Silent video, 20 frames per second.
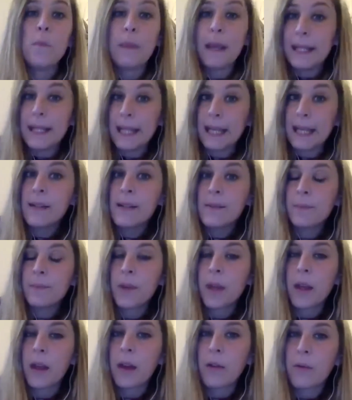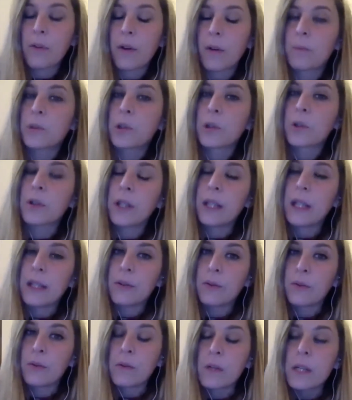made it from Turkey
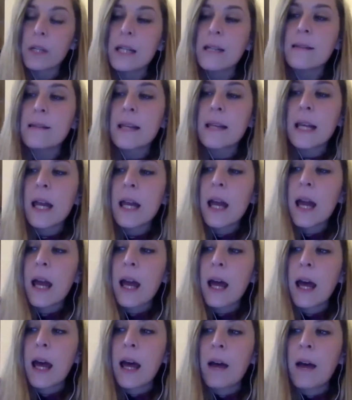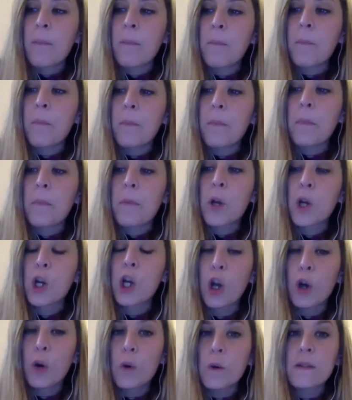into Greece,
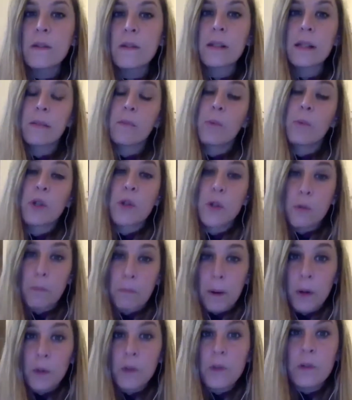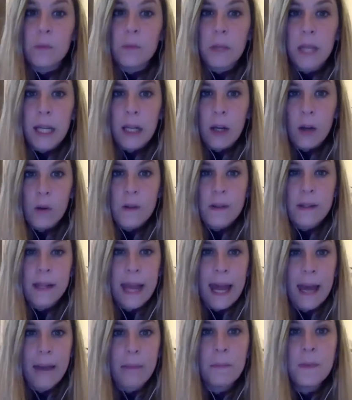were supposed to be closed
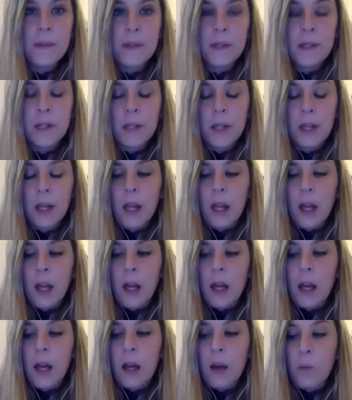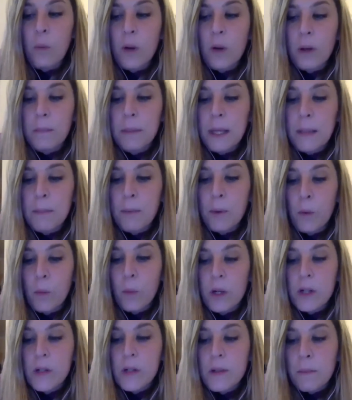camps, where people
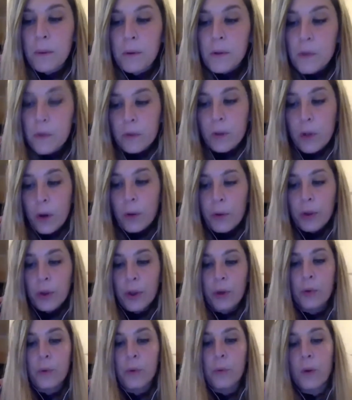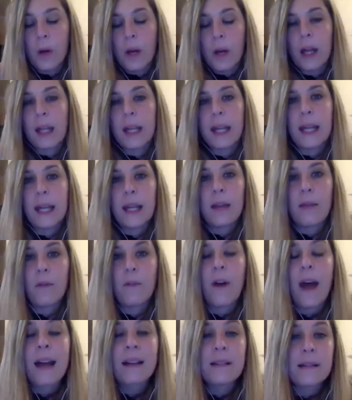were supposed to go through a
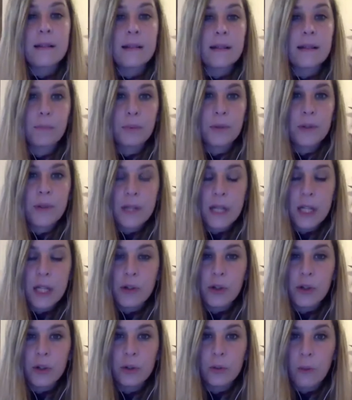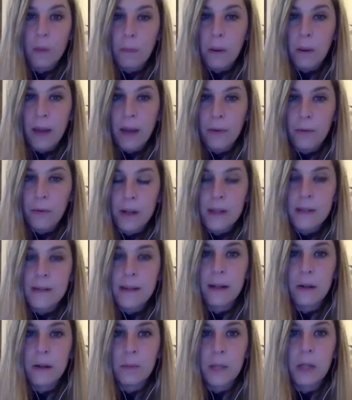fast procedure to apply for
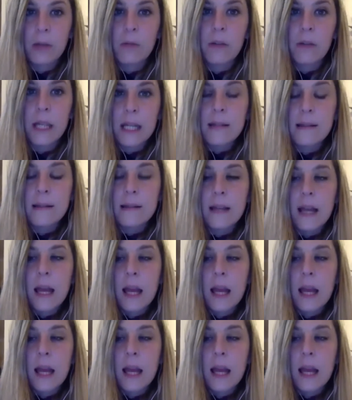asylum in Greece.